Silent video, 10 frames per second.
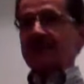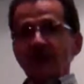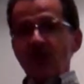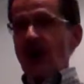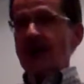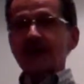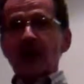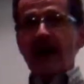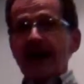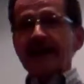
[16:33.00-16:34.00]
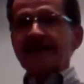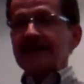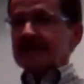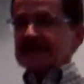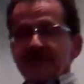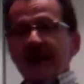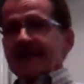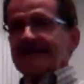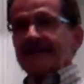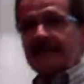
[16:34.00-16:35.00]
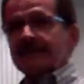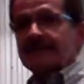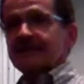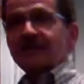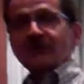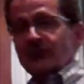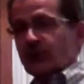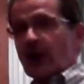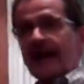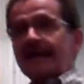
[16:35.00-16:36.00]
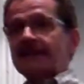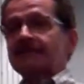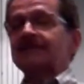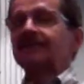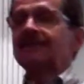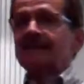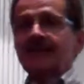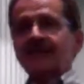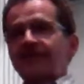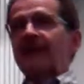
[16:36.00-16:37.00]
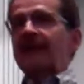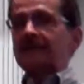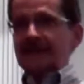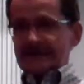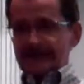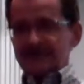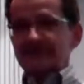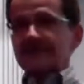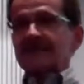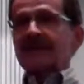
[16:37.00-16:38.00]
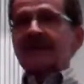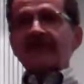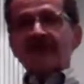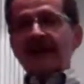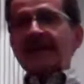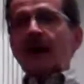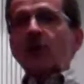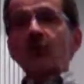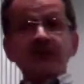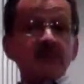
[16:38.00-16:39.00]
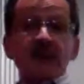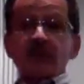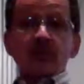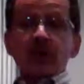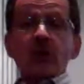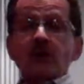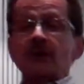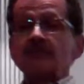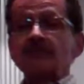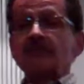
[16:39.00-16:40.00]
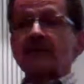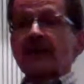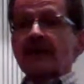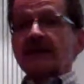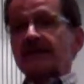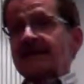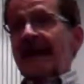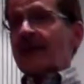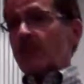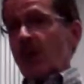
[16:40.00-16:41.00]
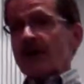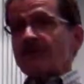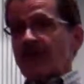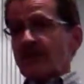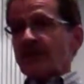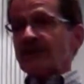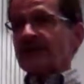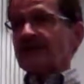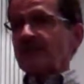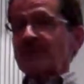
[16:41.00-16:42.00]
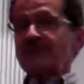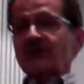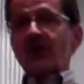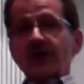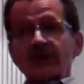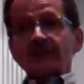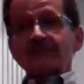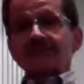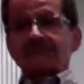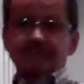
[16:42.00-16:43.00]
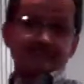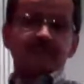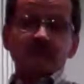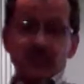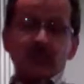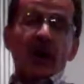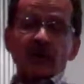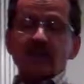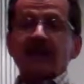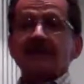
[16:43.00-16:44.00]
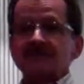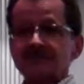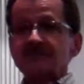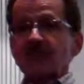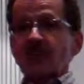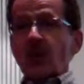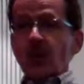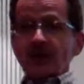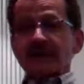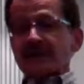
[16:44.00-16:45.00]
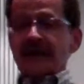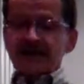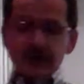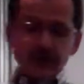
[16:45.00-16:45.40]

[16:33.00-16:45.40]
go online, get some ideas, try it, fail it, and find out which member broke. Does that one member need to be stronger? Probably. Or is the next